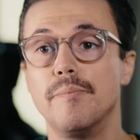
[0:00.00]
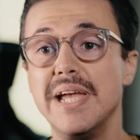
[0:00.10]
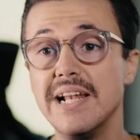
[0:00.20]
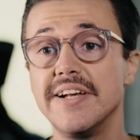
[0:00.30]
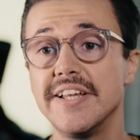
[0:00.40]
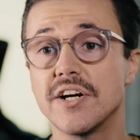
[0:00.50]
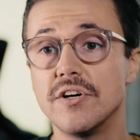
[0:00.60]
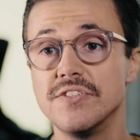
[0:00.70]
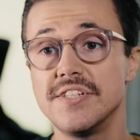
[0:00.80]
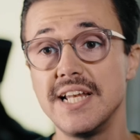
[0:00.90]
Beeline are
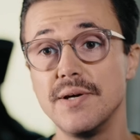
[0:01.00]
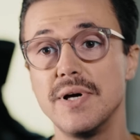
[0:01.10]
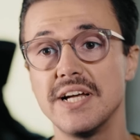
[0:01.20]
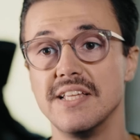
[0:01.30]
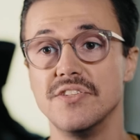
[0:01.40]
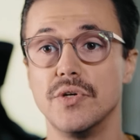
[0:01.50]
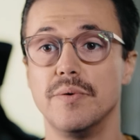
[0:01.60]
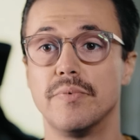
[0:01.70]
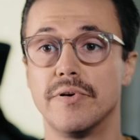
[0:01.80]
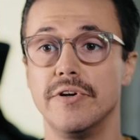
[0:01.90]
constantly working to
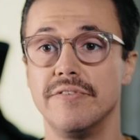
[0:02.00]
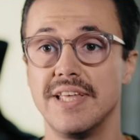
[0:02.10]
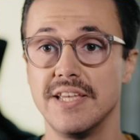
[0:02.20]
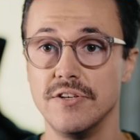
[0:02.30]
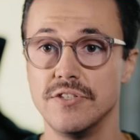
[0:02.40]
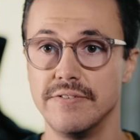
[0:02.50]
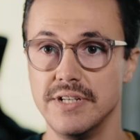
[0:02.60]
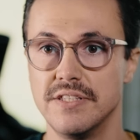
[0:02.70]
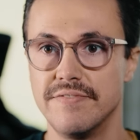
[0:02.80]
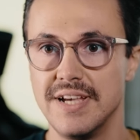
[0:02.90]
improve their user
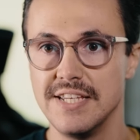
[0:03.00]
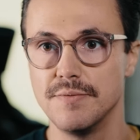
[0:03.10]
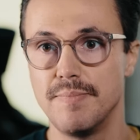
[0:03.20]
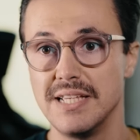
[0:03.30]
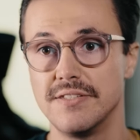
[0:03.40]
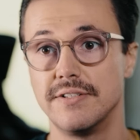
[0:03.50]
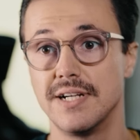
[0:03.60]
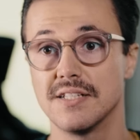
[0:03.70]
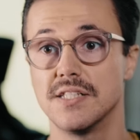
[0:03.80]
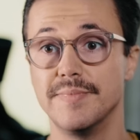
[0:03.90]
interface based on
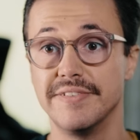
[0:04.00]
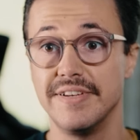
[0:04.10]
customer